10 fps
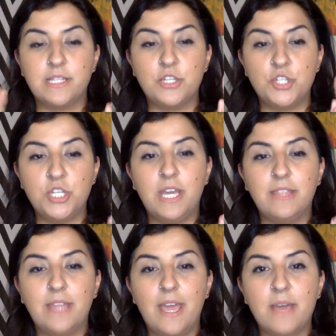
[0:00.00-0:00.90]
the G
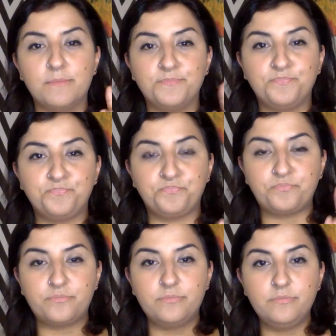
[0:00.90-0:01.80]
and the M,
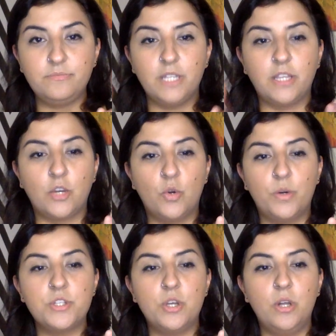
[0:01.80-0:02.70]
the
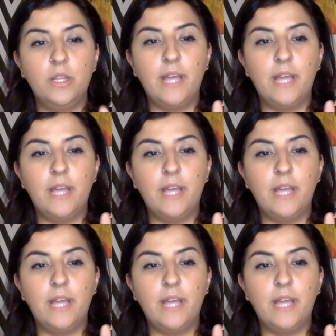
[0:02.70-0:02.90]
cortisol